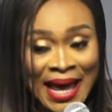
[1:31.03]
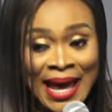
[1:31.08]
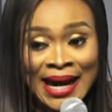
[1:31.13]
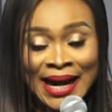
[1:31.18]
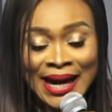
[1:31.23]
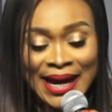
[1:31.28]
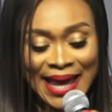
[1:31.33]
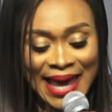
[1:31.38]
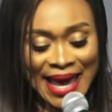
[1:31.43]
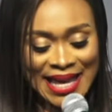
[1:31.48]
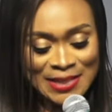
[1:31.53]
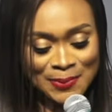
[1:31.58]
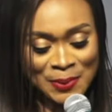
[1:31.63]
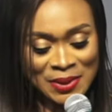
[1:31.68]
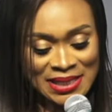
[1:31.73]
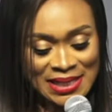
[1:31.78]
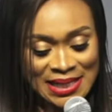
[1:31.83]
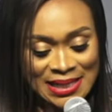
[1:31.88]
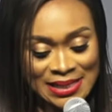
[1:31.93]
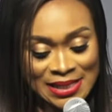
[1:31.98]
Her
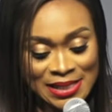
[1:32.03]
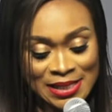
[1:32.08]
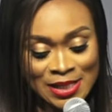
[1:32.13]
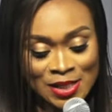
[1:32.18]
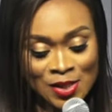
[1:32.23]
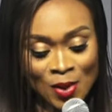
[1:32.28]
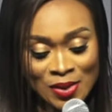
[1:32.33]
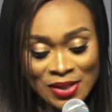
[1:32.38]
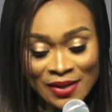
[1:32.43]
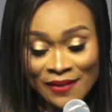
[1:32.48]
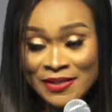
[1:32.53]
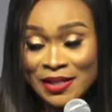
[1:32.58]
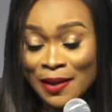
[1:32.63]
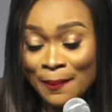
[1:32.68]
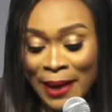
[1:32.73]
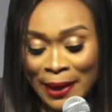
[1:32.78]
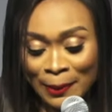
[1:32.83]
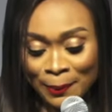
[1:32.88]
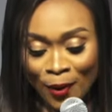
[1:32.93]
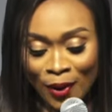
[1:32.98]
expertise is sought after
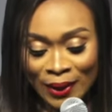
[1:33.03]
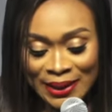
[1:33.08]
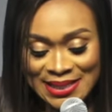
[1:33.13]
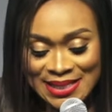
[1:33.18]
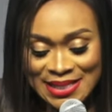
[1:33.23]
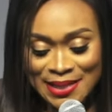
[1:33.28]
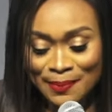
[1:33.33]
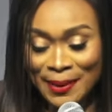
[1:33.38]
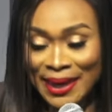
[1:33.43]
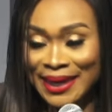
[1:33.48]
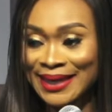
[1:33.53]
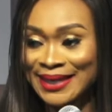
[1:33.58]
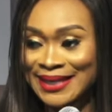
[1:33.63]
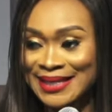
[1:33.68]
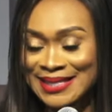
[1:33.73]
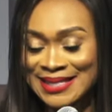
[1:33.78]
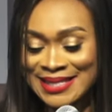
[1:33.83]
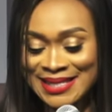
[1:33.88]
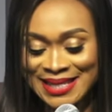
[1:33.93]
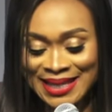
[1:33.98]
by
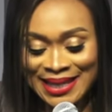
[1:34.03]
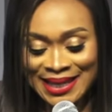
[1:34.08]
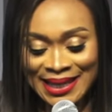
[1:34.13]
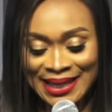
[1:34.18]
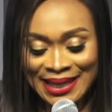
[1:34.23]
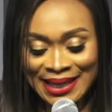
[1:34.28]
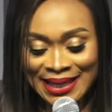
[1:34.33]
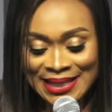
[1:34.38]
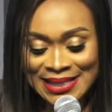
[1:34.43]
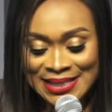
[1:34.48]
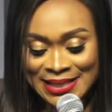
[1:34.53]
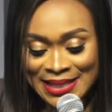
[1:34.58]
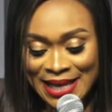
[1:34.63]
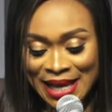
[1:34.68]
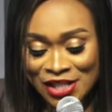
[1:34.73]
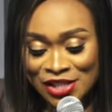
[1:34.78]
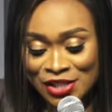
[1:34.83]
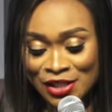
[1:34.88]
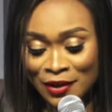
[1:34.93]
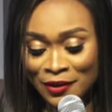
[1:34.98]
policymakers,
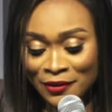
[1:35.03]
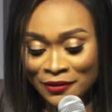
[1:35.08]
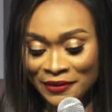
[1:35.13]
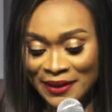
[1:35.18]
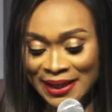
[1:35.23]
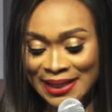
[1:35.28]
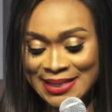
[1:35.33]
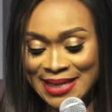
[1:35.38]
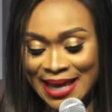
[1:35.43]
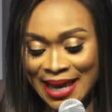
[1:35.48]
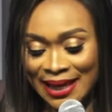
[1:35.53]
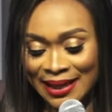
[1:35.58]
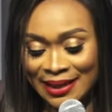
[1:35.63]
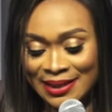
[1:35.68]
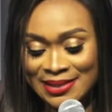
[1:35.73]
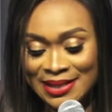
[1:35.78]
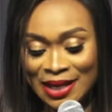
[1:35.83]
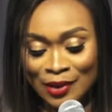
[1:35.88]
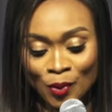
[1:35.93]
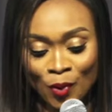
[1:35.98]
international think
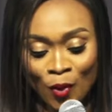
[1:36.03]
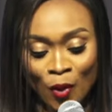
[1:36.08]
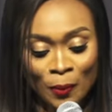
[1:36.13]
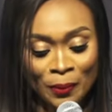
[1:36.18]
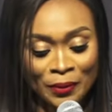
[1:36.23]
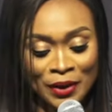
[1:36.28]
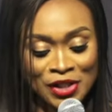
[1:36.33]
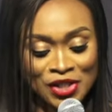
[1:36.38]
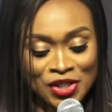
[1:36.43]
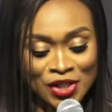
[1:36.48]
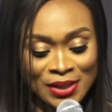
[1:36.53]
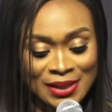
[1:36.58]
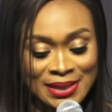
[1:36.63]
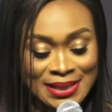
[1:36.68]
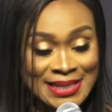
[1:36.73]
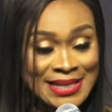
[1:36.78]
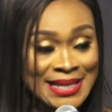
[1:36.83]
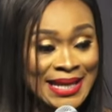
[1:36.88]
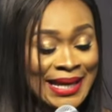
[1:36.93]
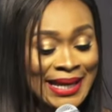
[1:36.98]
tanks, and
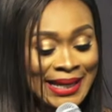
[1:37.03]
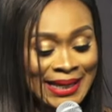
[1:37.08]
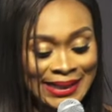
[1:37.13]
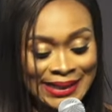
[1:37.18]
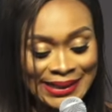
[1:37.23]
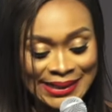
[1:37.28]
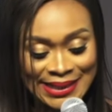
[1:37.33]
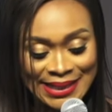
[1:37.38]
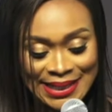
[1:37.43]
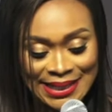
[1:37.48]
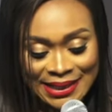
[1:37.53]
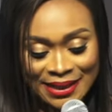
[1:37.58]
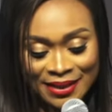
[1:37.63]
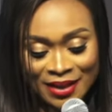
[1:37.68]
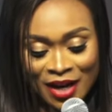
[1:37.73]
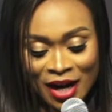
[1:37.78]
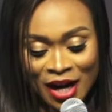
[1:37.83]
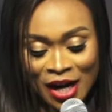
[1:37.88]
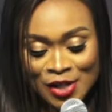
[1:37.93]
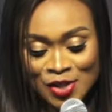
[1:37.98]
corporations, leading
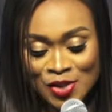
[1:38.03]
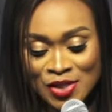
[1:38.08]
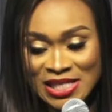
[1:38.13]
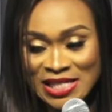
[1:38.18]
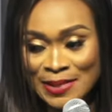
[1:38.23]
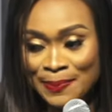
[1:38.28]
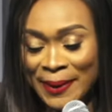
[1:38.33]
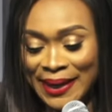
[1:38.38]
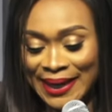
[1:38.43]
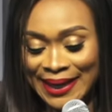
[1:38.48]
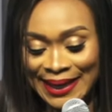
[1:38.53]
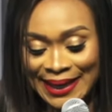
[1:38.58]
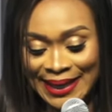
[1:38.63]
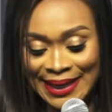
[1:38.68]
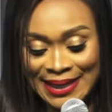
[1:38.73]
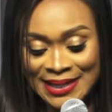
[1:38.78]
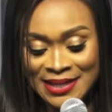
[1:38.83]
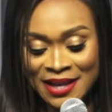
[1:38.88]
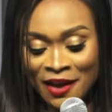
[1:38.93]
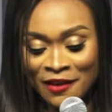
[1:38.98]
her to
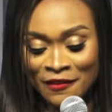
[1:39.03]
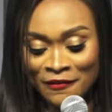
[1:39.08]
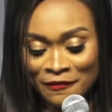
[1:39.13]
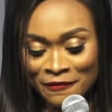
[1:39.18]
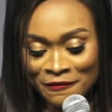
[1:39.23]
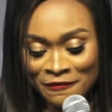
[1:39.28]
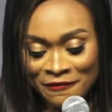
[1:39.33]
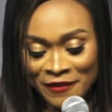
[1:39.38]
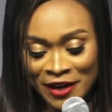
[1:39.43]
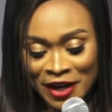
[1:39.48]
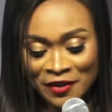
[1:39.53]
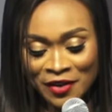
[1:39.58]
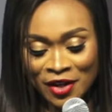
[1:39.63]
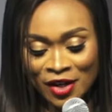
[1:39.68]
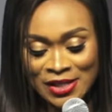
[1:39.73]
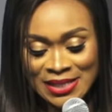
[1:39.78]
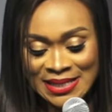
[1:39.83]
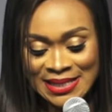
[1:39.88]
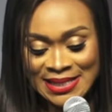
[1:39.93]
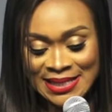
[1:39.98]
spearhead
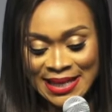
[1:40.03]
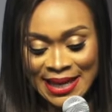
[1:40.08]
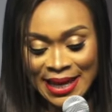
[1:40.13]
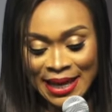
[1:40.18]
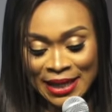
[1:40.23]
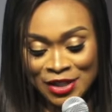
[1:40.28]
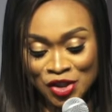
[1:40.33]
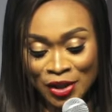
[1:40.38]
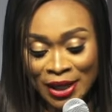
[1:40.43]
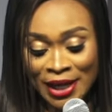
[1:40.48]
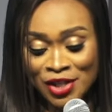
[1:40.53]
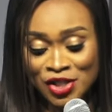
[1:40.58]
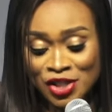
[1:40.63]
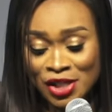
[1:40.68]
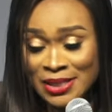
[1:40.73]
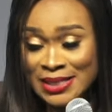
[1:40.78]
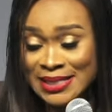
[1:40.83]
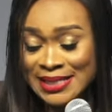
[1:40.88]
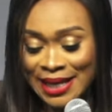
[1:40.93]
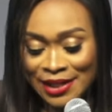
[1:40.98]
various
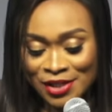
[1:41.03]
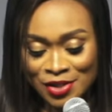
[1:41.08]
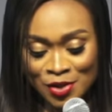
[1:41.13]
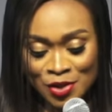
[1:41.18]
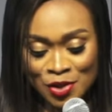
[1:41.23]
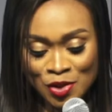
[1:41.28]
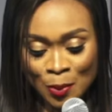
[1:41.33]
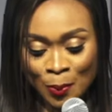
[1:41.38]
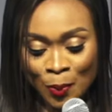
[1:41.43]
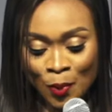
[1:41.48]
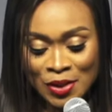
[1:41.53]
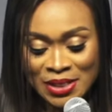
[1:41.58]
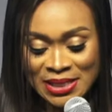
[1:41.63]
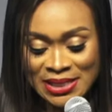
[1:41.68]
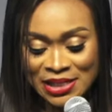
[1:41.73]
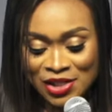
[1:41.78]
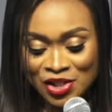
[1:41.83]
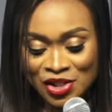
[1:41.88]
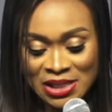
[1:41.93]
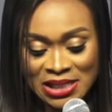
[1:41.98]
education sector support
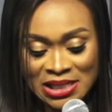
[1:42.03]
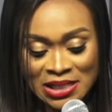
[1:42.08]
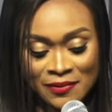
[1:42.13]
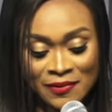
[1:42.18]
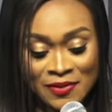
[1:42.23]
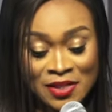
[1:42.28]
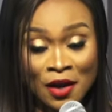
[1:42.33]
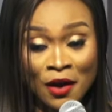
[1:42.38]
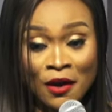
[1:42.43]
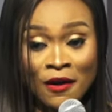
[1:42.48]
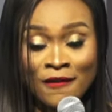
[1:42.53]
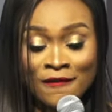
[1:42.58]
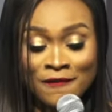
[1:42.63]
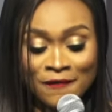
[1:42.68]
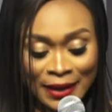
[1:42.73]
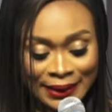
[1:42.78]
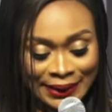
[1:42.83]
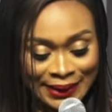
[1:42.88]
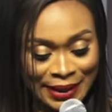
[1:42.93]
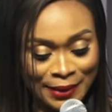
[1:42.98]
initiatives
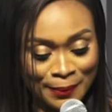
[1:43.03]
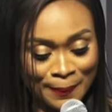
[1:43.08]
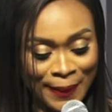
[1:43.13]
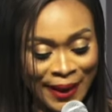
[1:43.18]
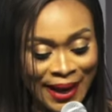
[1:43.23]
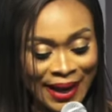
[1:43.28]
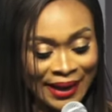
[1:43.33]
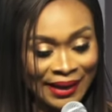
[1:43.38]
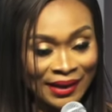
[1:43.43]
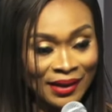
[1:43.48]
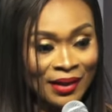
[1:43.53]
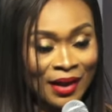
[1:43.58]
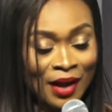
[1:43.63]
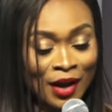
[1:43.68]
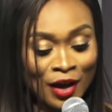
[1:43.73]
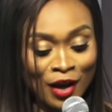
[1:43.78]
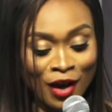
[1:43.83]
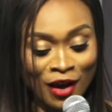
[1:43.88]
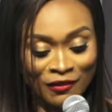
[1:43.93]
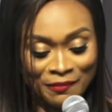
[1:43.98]
funded by
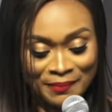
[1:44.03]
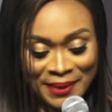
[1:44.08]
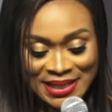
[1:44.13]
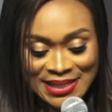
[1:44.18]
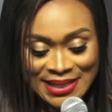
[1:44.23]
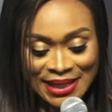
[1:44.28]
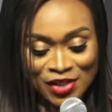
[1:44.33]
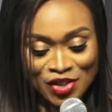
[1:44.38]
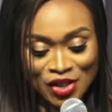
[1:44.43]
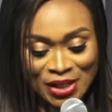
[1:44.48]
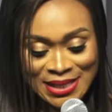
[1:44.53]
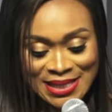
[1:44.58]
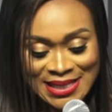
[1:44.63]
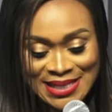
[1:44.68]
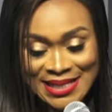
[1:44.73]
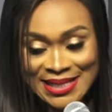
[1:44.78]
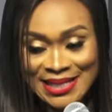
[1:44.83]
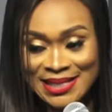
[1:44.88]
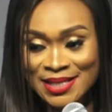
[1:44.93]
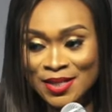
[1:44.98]
government
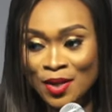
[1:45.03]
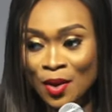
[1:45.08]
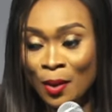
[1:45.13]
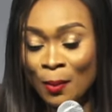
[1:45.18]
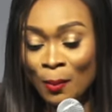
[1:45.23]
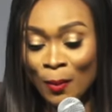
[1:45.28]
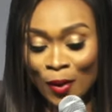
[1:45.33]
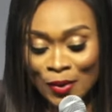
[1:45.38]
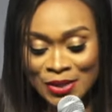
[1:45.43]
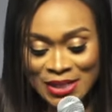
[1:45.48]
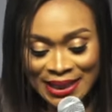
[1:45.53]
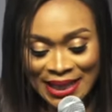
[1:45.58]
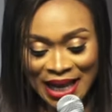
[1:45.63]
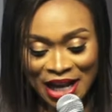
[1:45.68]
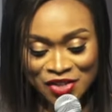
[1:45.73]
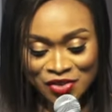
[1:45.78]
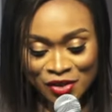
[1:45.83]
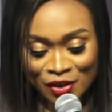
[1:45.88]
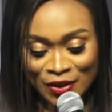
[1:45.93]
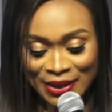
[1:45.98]
agencies,
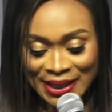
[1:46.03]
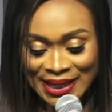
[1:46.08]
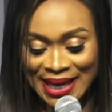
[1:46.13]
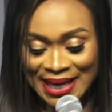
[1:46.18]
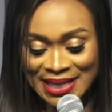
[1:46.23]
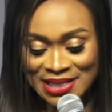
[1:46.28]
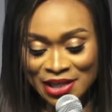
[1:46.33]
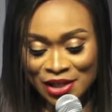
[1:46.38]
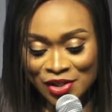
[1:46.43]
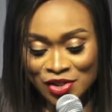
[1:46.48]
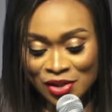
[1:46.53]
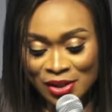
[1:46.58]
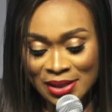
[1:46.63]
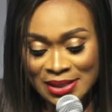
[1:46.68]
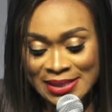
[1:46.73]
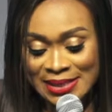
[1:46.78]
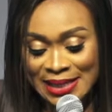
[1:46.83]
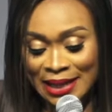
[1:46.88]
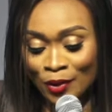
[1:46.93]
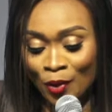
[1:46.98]
multilateral
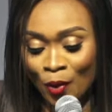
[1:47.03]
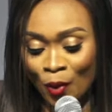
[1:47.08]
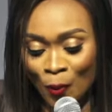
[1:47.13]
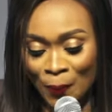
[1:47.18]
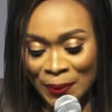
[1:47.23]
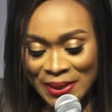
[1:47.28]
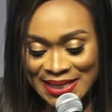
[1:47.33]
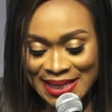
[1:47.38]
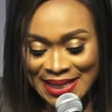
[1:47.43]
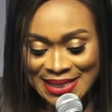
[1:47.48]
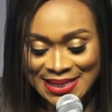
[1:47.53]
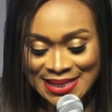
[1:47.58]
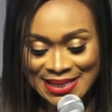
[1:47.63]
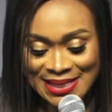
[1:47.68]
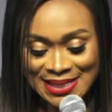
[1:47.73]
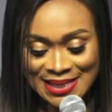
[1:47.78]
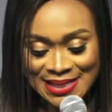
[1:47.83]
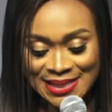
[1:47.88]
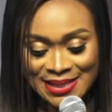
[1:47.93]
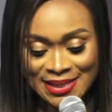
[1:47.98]
organizations, and corporate
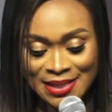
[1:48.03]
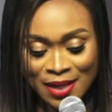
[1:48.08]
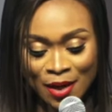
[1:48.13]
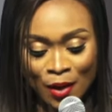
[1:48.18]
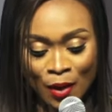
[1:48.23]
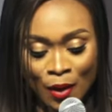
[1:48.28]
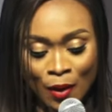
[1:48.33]
entities.